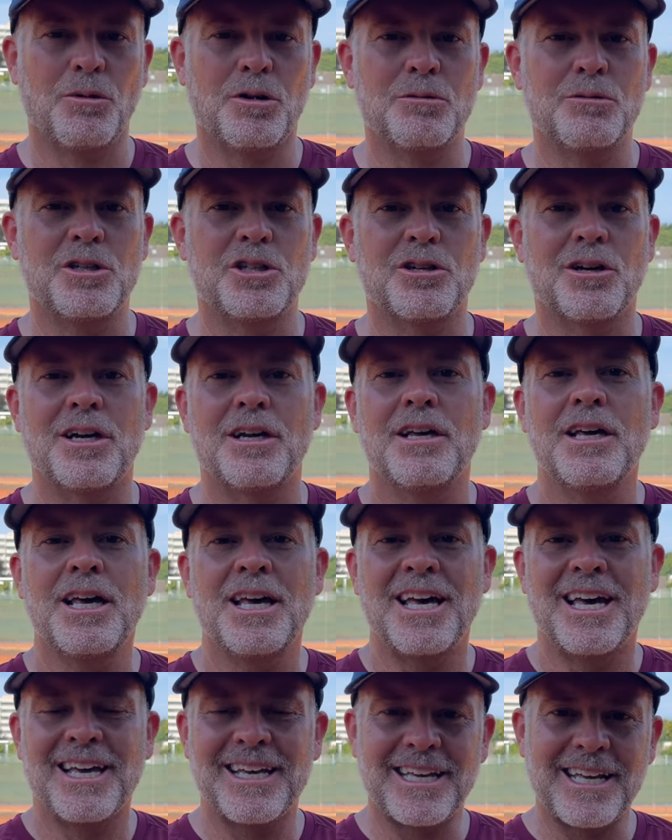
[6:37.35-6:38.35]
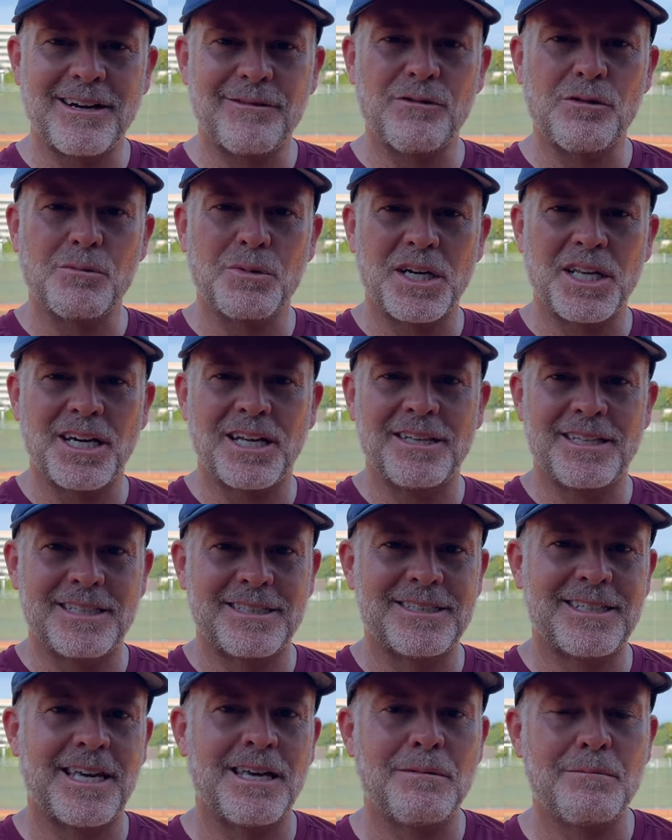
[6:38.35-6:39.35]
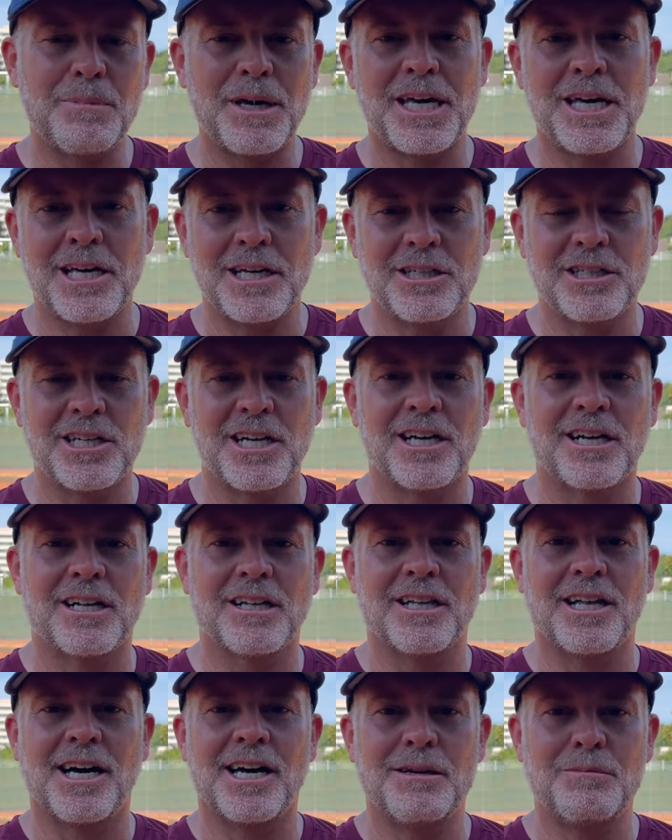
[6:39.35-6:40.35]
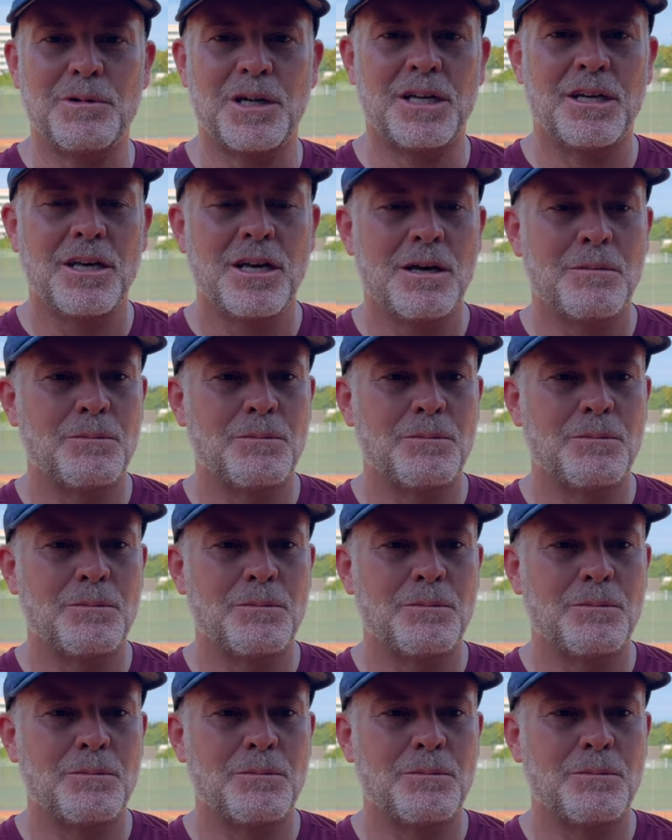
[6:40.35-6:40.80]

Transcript: What are we trying and get everybody on the same page and alignment?